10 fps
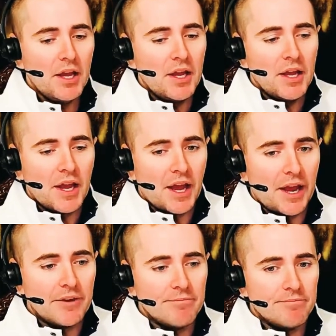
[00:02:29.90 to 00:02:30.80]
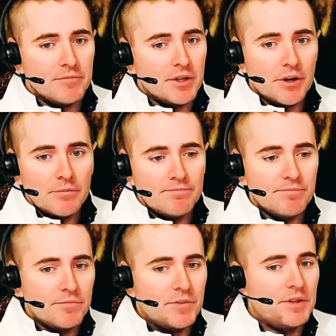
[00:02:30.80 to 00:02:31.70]
you know,
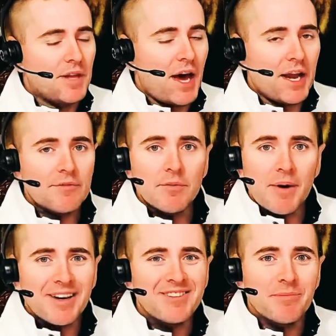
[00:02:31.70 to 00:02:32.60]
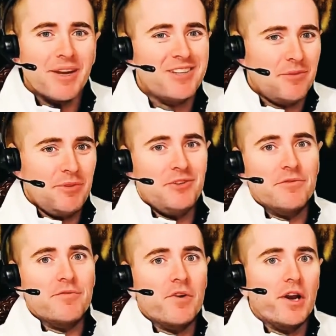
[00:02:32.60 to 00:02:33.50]
not everybody's meant to be your
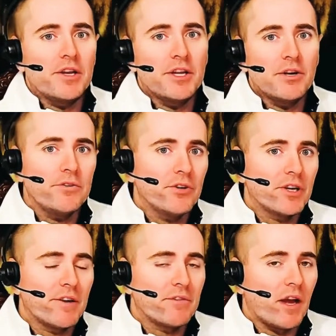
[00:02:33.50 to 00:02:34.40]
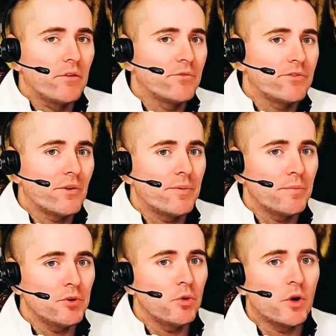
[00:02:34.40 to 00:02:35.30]
friend. You know, you're going to have times with some people
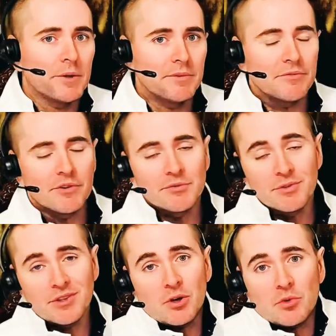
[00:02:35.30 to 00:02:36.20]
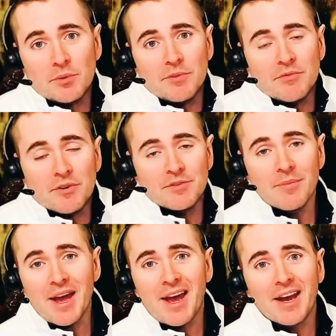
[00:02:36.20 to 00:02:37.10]
you want to be friends with, don't want to be friends
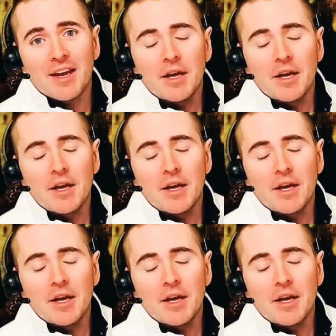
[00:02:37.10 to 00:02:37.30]
back.